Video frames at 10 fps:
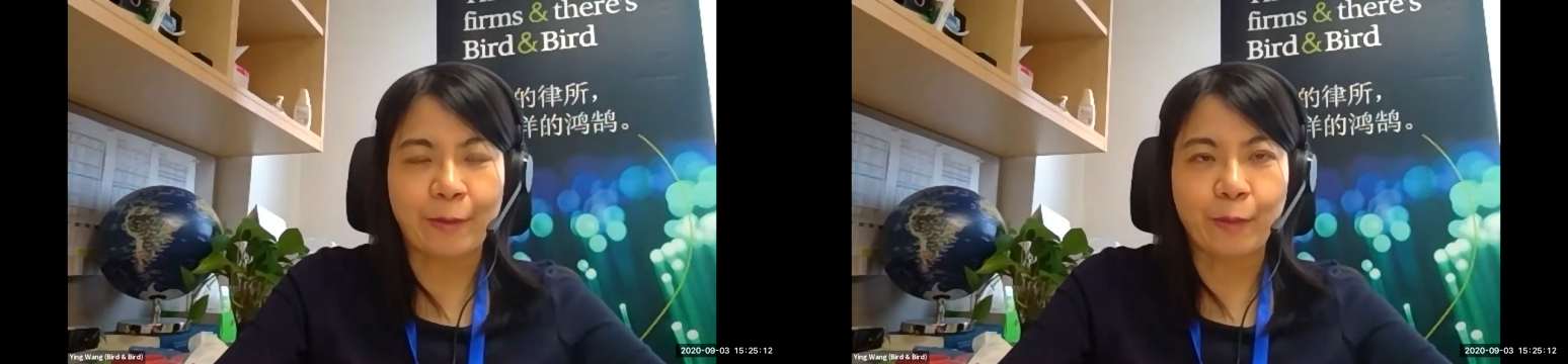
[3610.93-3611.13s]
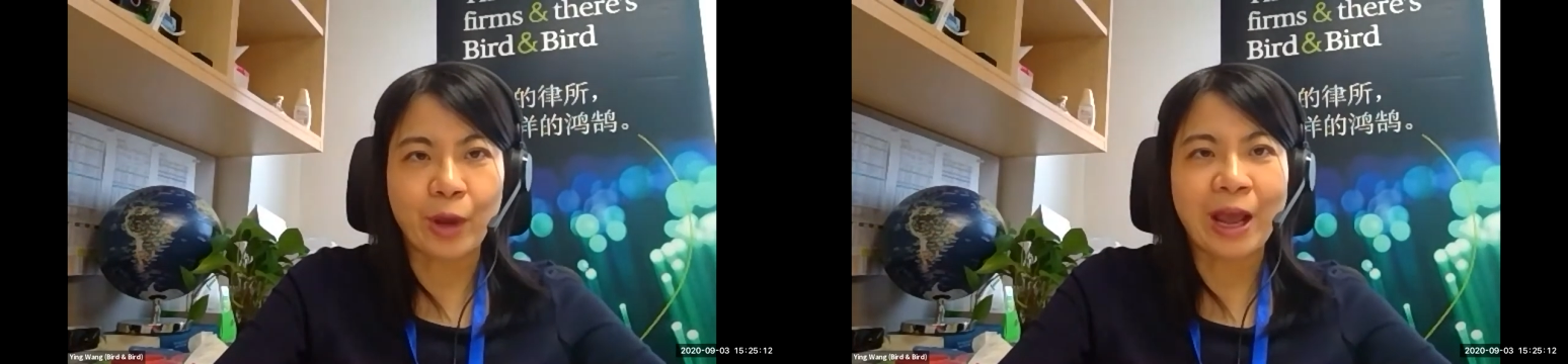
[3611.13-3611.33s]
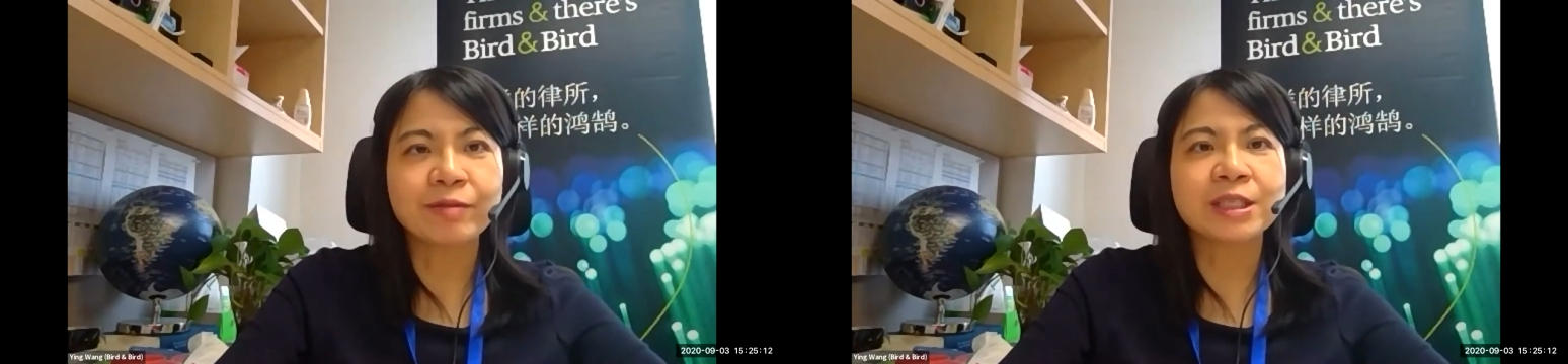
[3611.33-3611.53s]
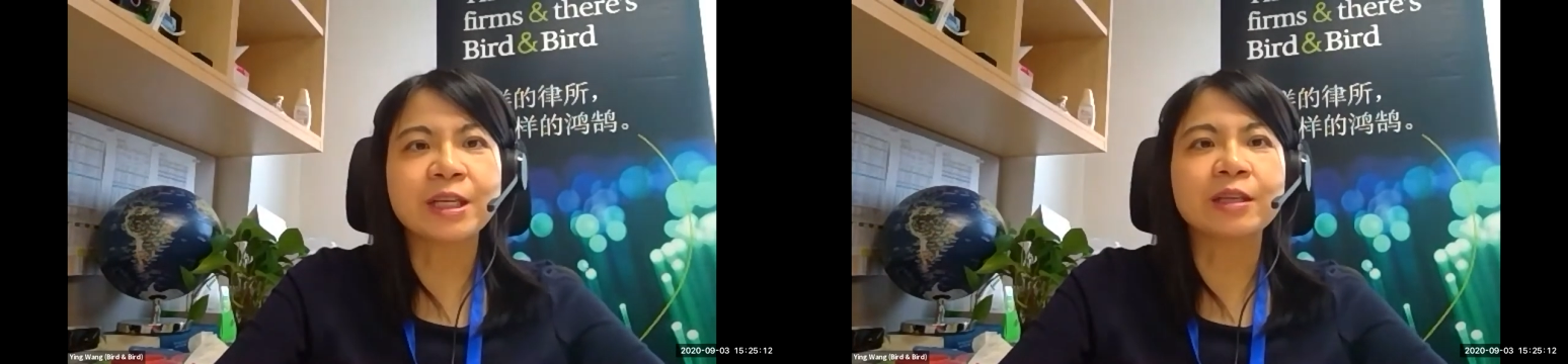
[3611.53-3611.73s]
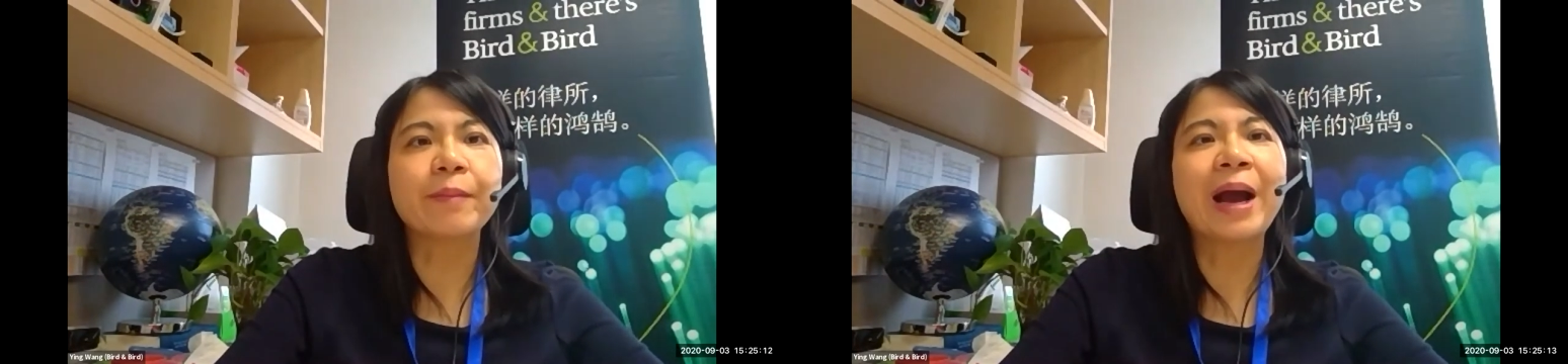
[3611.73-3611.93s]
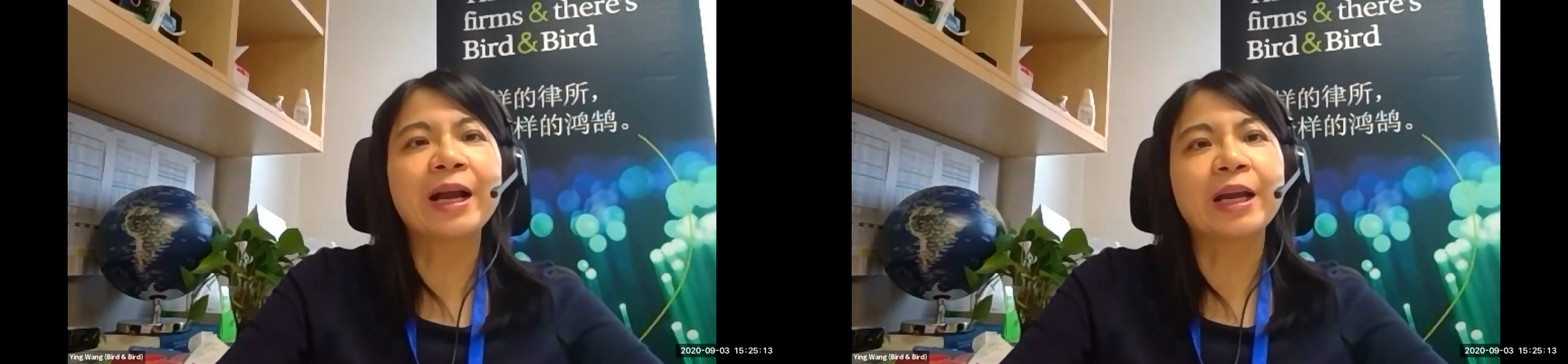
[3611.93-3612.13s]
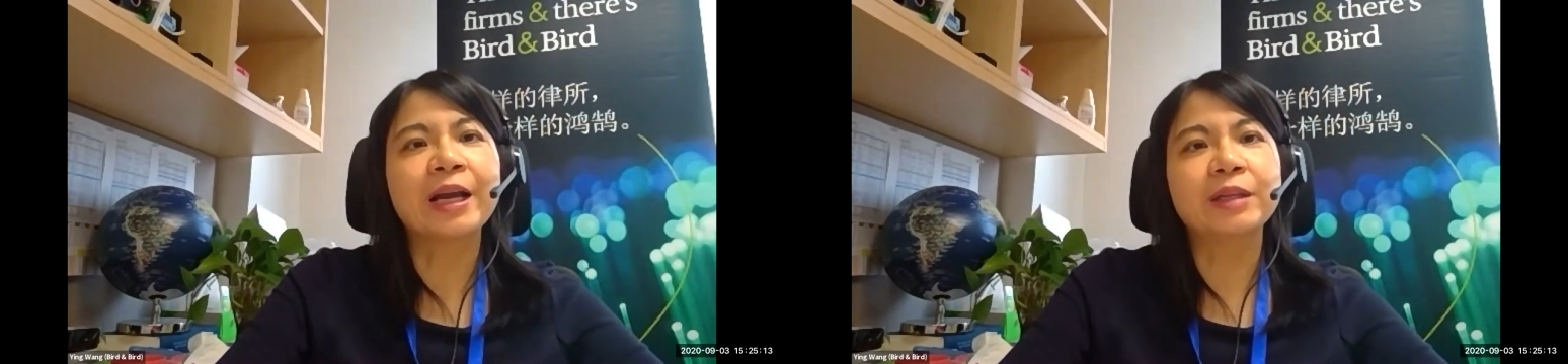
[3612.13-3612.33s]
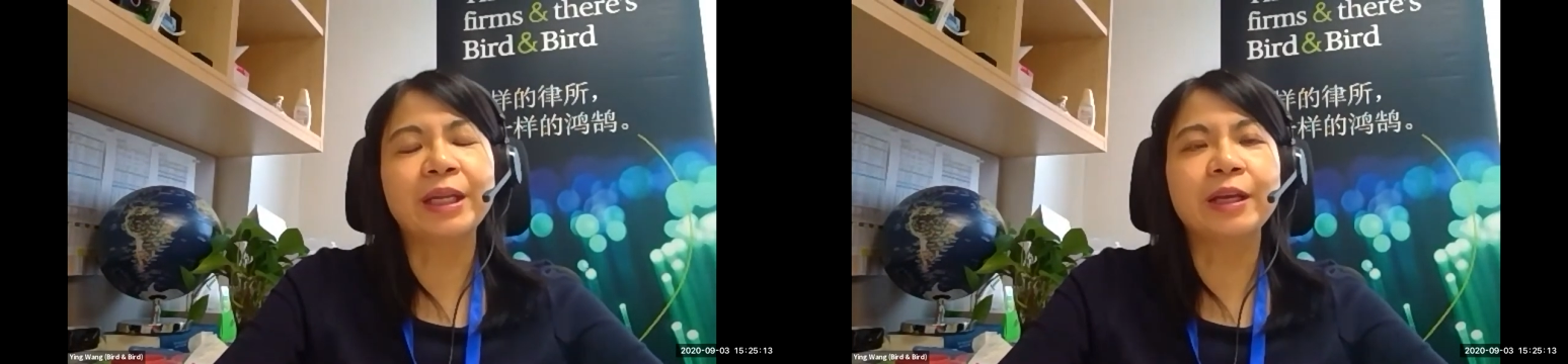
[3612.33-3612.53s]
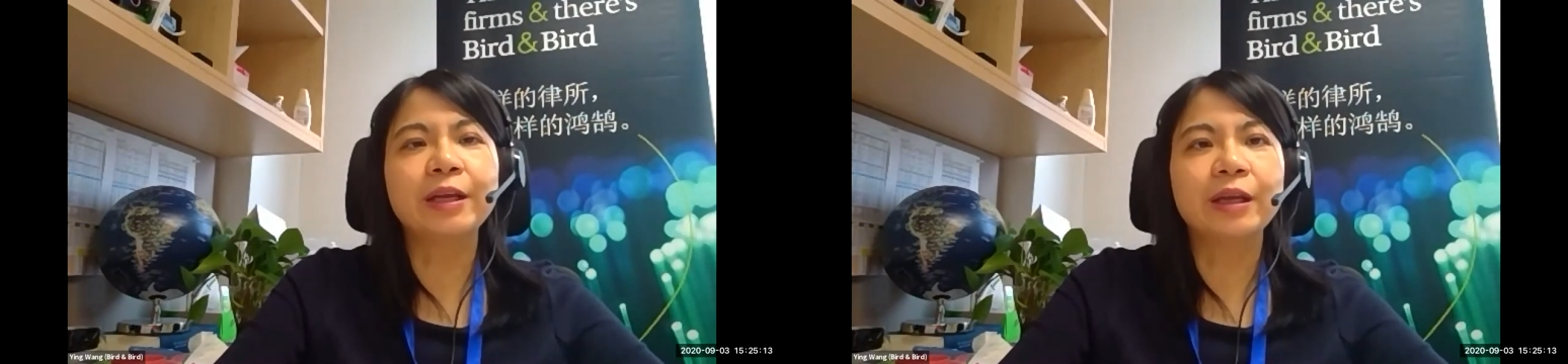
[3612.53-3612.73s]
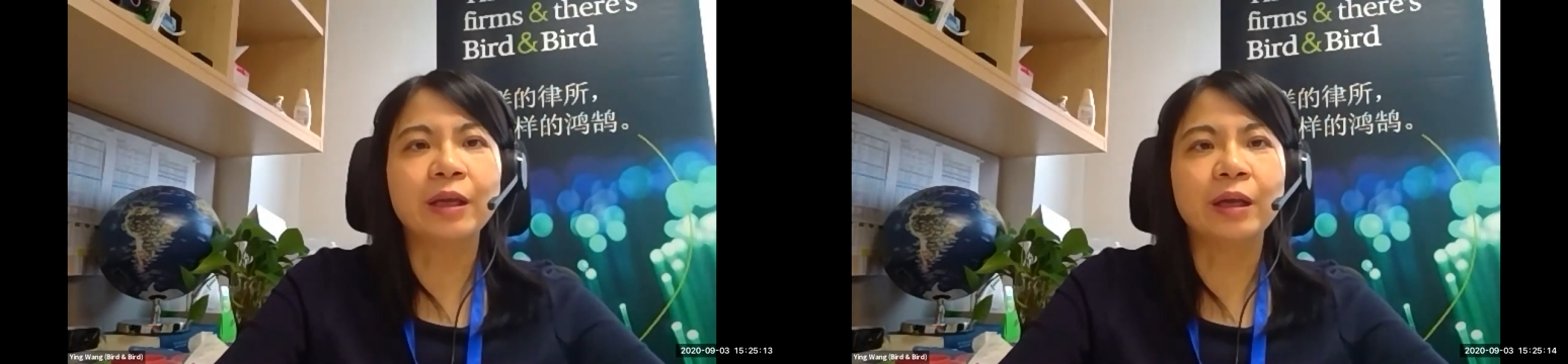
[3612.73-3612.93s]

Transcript: we have seen the market many